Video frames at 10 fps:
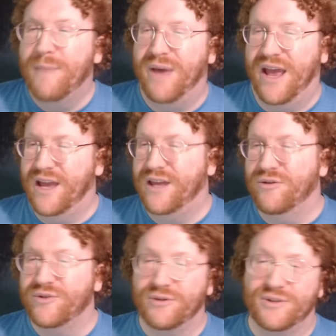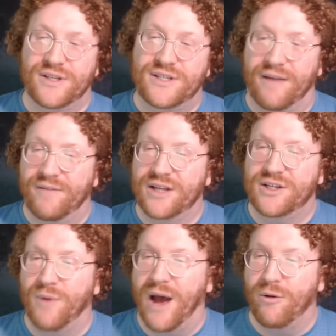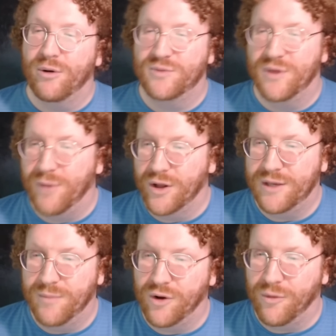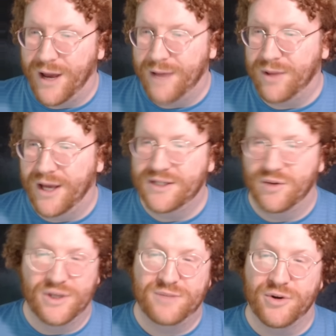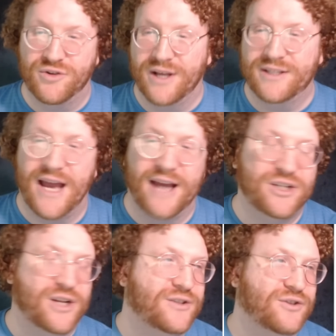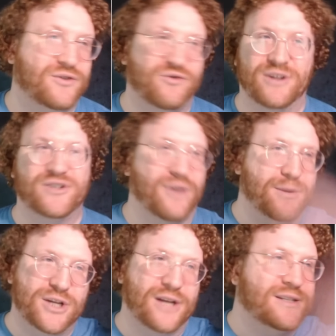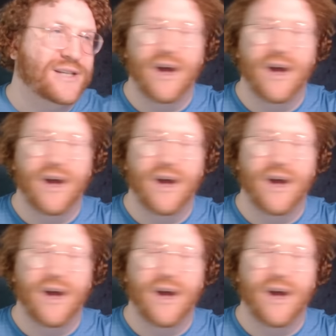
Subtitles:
Paying users in 72 hours with multimodal pipelines and whisper transcriptions,